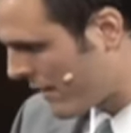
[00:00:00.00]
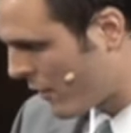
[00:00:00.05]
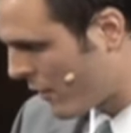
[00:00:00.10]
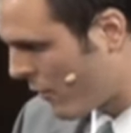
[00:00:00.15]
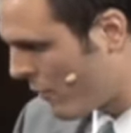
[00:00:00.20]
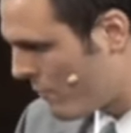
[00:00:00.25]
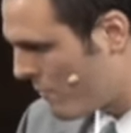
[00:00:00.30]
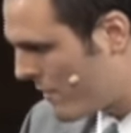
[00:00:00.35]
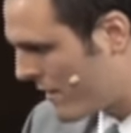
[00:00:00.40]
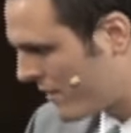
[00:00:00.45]
Now,
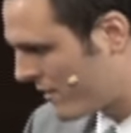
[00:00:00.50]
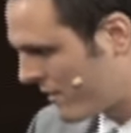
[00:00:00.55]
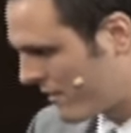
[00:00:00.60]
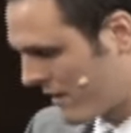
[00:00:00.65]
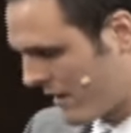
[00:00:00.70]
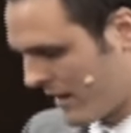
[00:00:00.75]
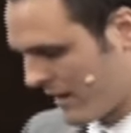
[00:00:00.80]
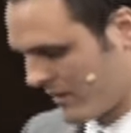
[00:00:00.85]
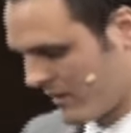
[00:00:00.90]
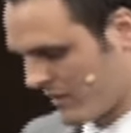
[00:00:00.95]
don't miss
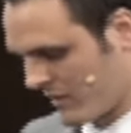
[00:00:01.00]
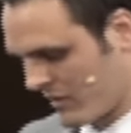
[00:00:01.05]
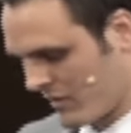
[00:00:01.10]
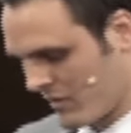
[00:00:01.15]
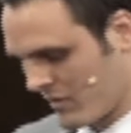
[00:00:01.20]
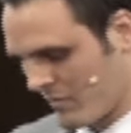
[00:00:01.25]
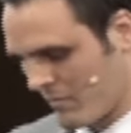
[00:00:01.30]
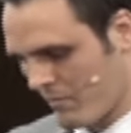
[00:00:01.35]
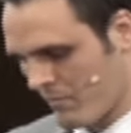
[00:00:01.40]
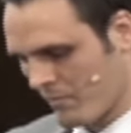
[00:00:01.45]
this.
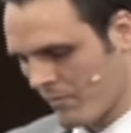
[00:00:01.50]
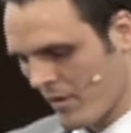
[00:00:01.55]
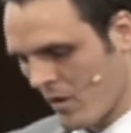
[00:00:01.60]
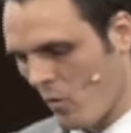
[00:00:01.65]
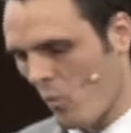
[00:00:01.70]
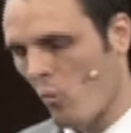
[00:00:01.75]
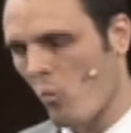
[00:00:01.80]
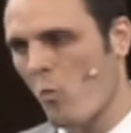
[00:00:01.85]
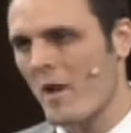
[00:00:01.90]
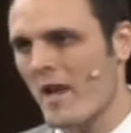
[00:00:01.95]

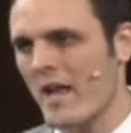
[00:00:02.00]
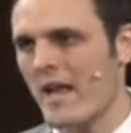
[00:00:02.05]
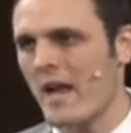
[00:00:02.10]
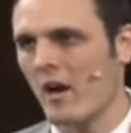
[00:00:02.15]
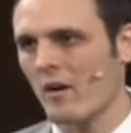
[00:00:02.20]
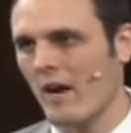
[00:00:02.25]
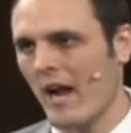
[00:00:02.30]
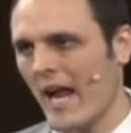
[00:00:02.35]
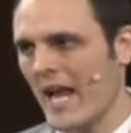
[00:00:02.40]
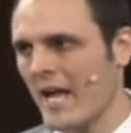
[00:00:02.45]
We
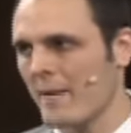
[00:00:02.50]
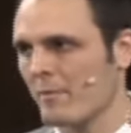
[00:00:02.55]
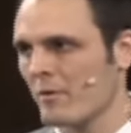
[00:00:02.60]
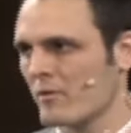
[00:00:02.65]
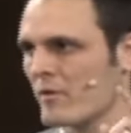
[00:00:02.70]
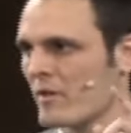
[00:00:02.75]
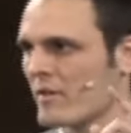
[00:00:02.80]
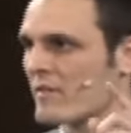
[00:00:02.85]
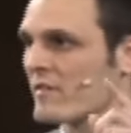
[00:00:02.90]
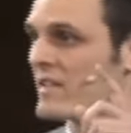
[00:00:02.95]
are
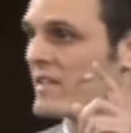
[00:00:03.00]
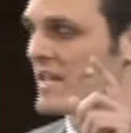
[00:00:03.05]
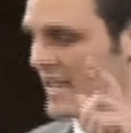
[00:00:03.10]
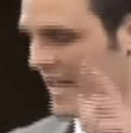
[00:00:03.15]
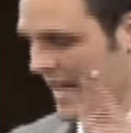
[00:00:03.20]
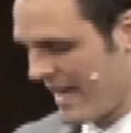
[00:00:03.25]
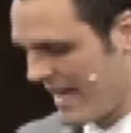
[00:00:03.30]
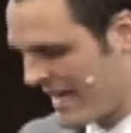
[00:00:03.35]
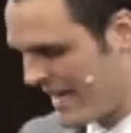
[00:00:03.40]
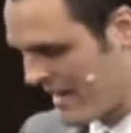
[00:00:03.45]
able to
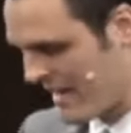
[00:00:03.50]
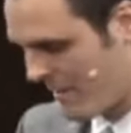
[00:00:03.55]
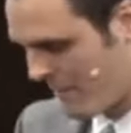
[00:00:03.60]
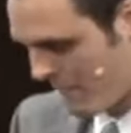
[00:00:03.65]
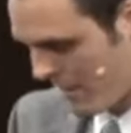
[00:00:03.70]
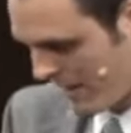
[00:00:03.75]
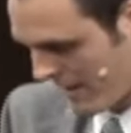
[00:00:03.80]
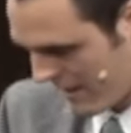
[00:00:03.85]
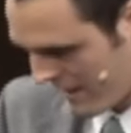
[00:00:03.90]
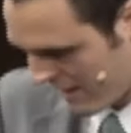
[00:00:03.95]
seek
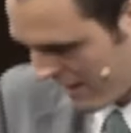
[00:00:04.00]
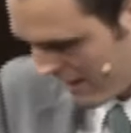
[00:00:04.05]
him